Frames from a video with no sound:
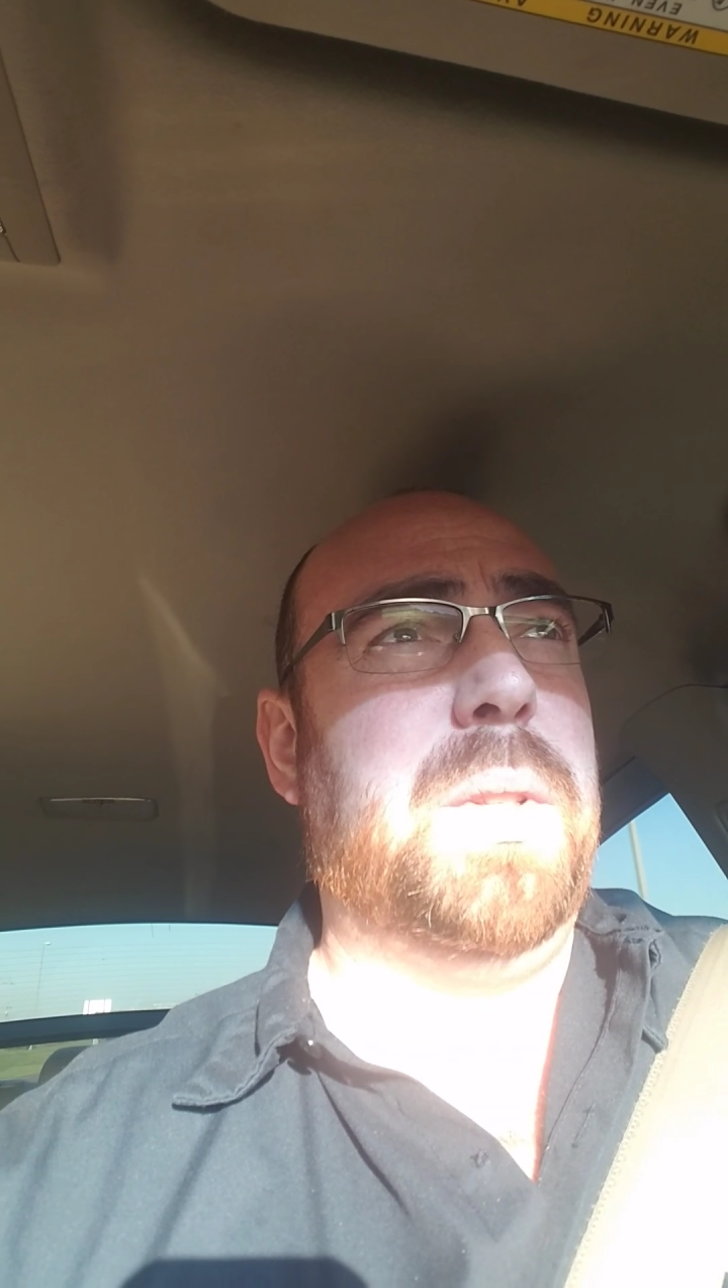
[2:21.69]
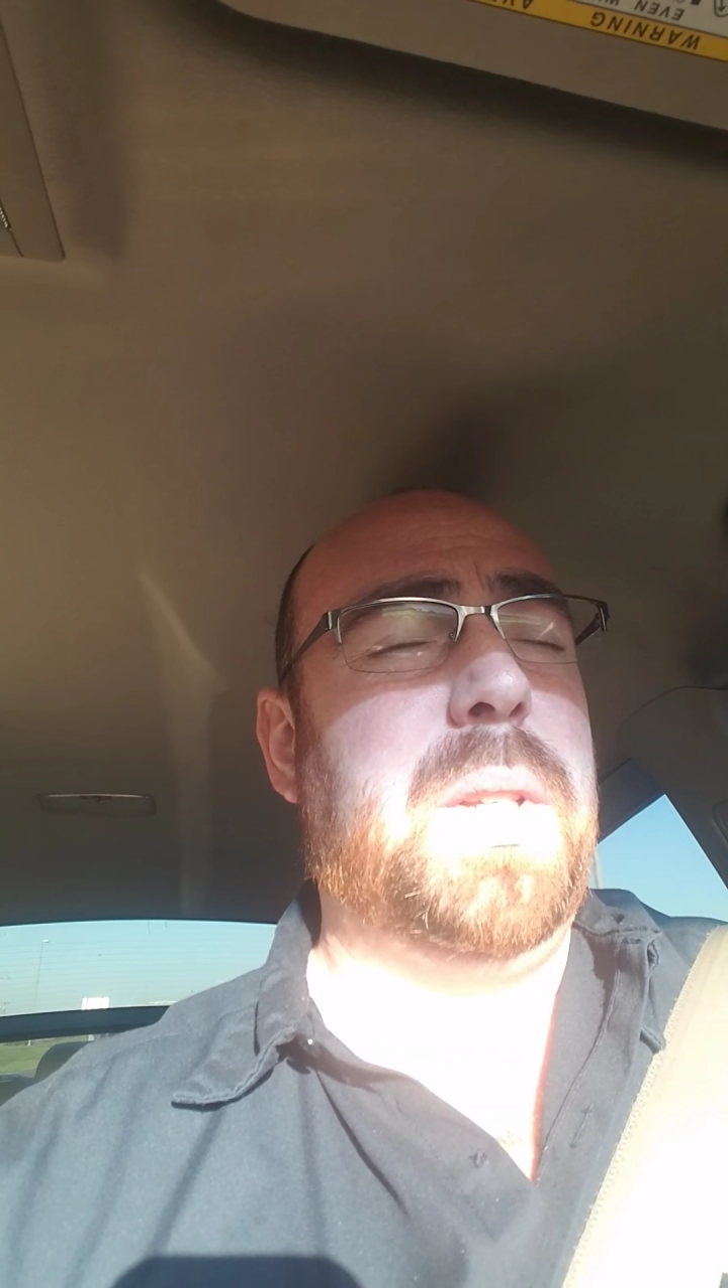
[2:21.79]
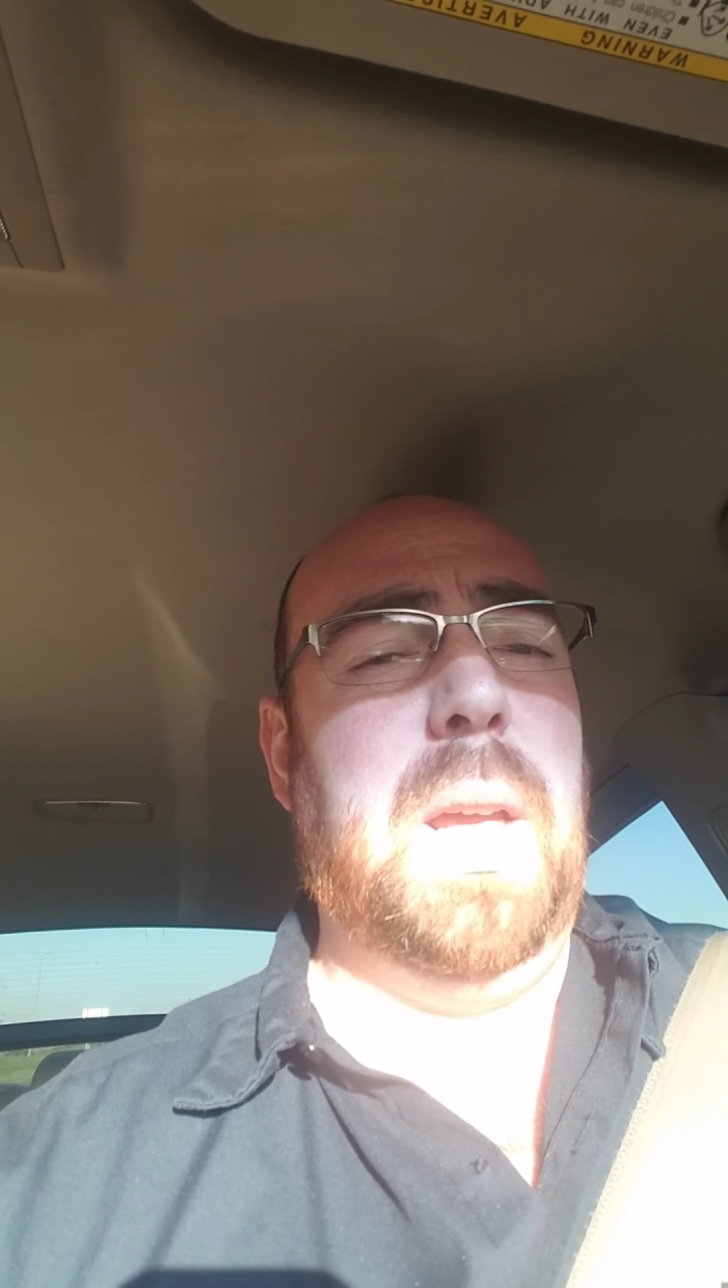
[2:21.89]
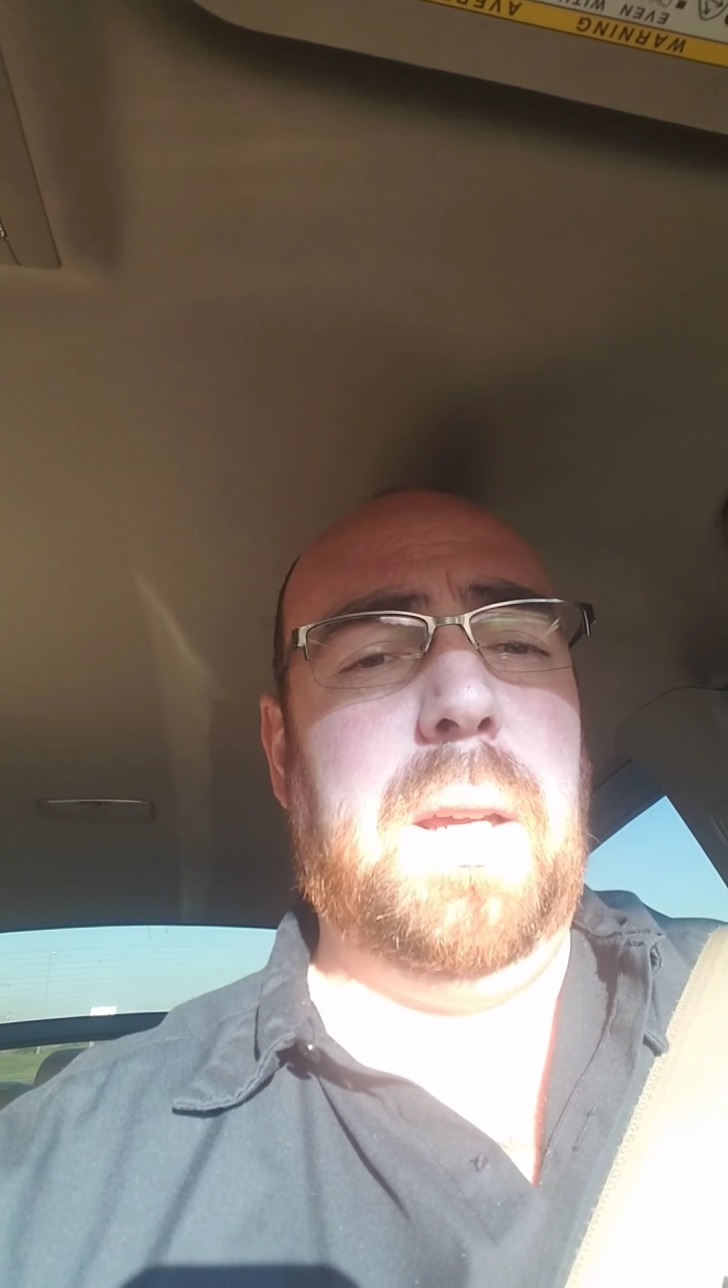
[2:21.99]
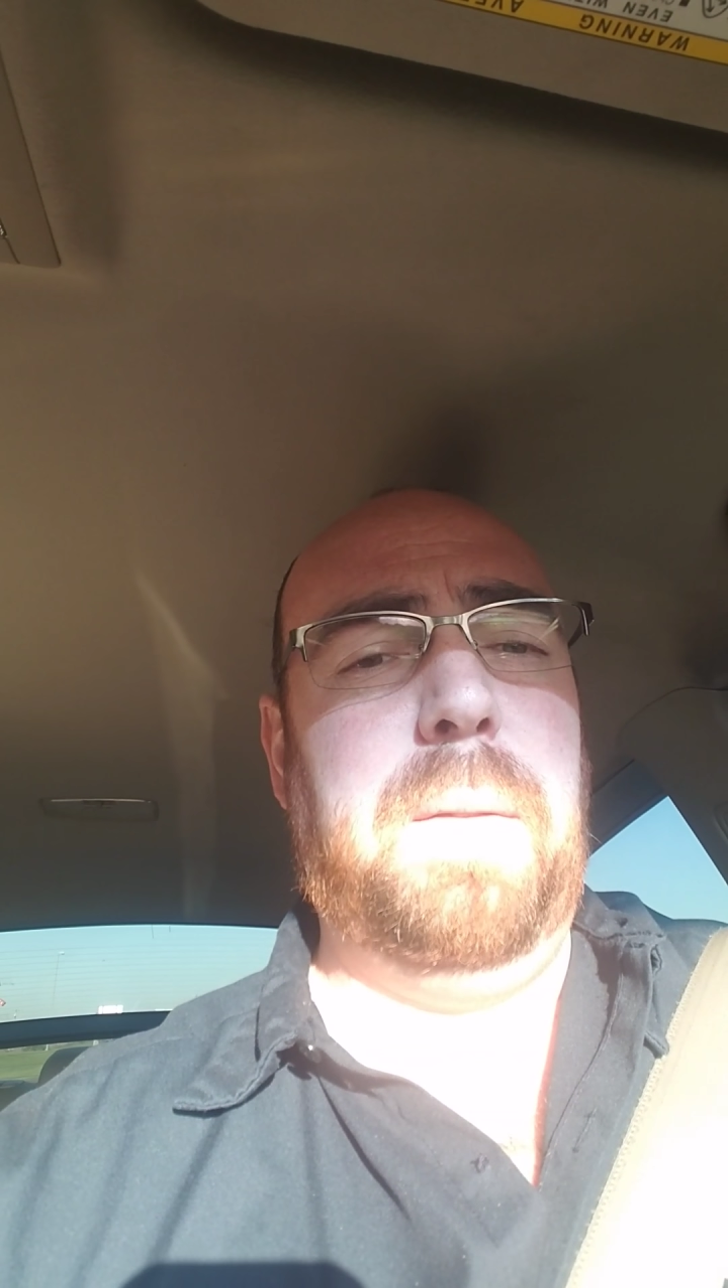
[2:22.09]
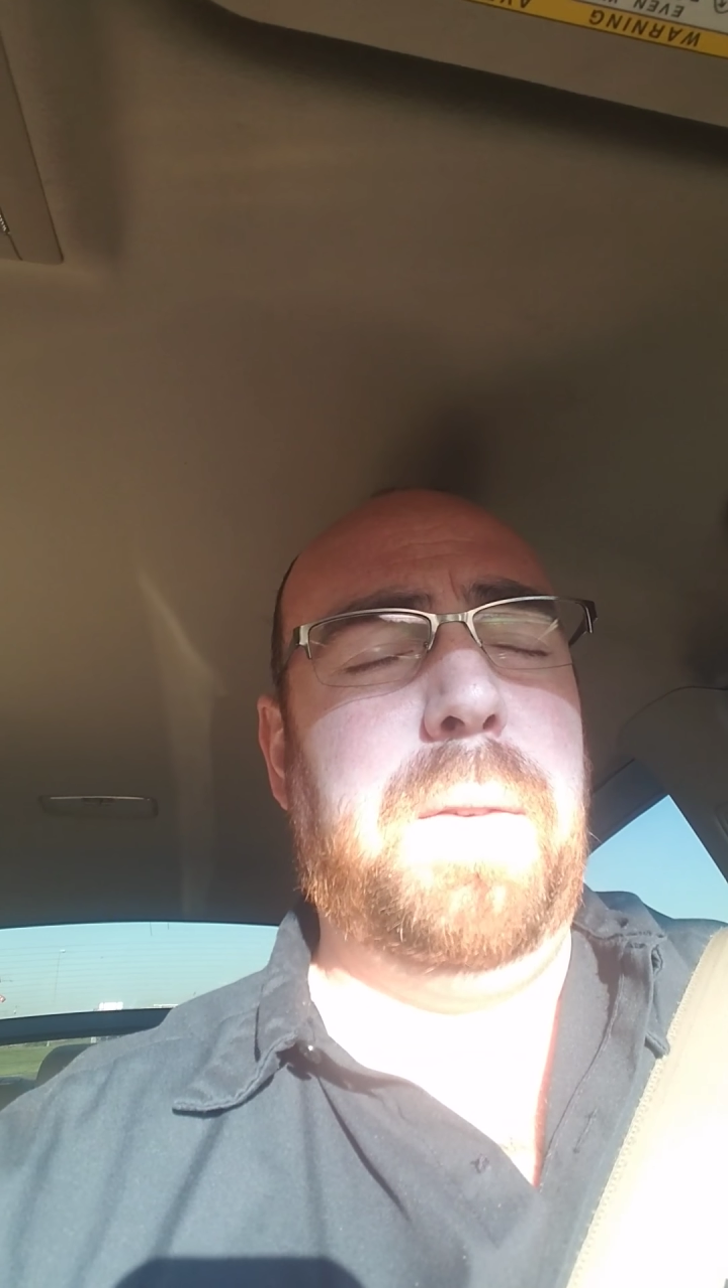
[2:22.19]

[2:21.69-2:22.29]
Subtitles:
will take